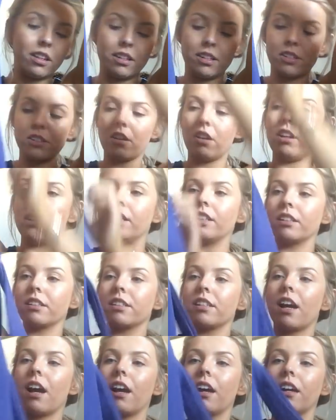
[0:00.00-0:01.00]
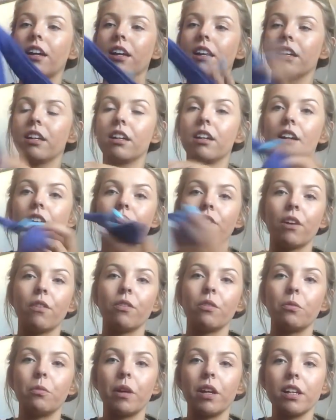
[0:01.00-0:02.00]
And it's got a little tie
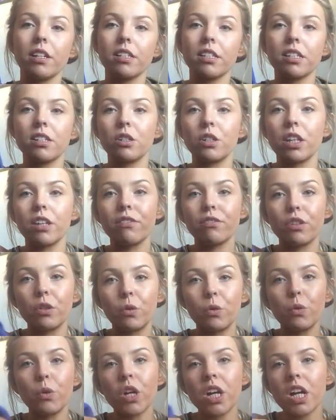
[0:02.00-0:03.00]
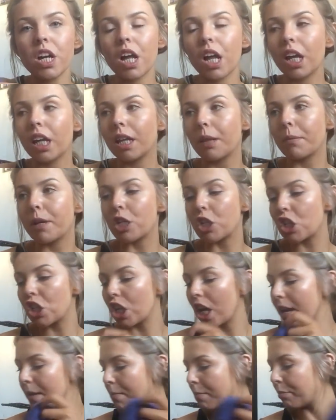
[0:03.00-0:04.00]
around the waist to give you a little bit of
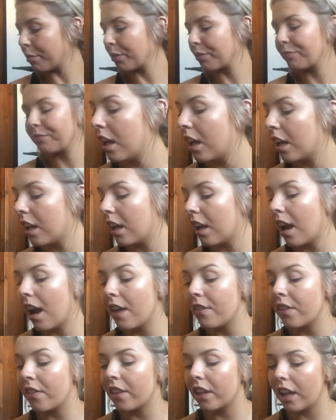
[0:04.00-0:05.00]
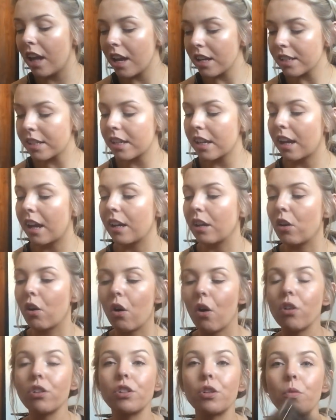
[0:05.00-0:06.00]
shape. And then the last thing I
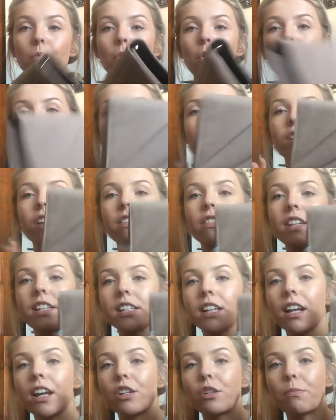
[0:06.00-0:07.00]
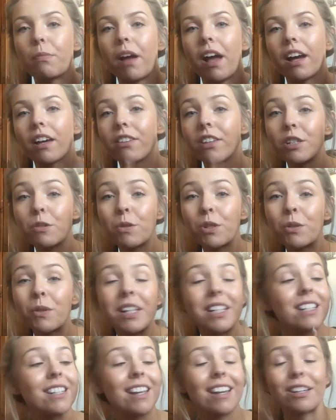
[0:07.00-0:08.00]
got was this clutch bag. This was
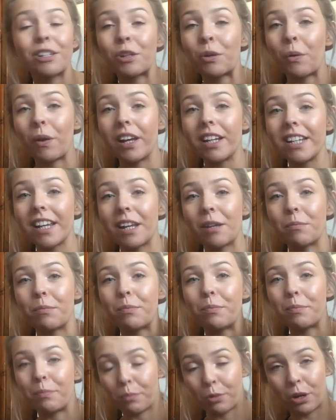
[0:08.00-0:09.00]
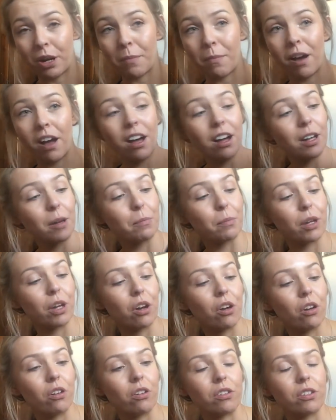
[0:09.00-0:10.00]
only six quid in Primark
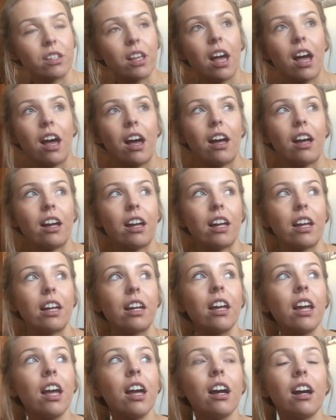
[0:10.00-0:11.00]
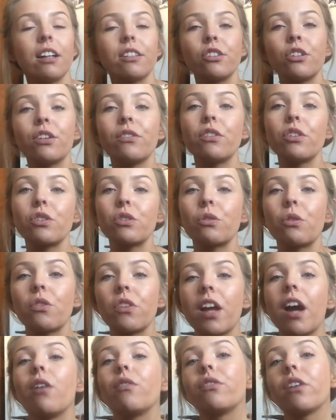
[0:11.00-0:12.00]
because I, I don't know if you saw
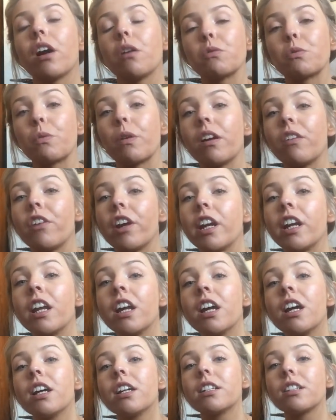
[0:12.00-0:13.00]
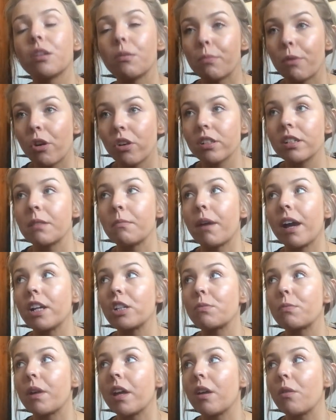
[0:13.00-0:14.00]
the outfit I was wearing to the boxing
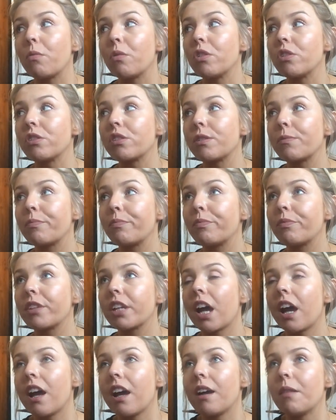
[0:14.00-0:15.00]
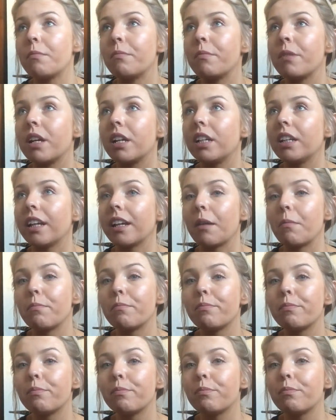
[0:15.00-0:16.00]
match, but it was um, like a
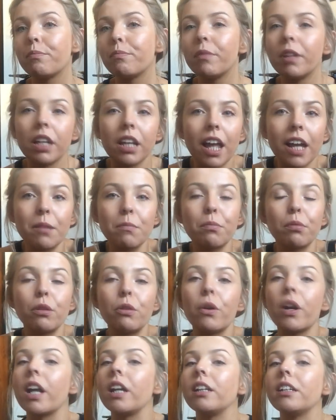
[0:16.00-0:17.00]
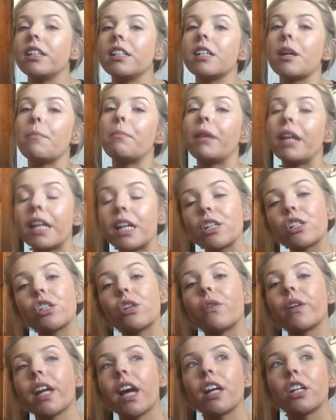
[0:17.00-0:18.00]
light blue coloured
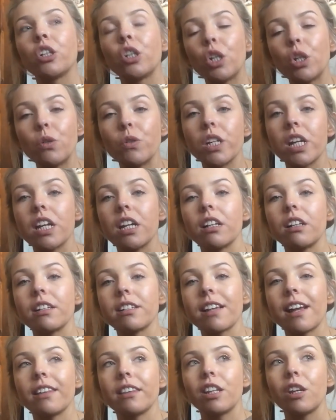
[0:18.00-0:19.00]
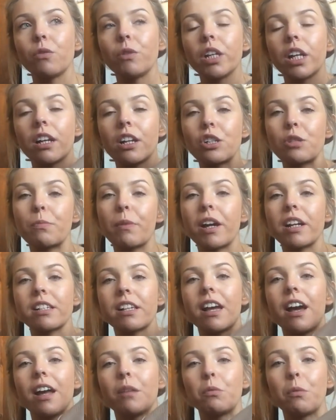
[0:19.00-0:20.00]
playsuit and I had nude heels and the only clutch bags
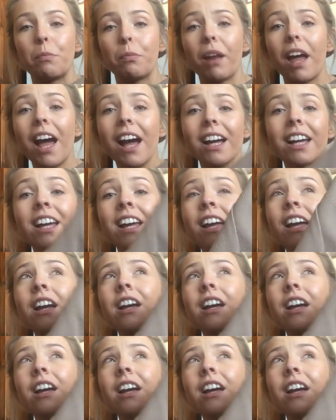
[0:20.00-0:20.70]
I had were black.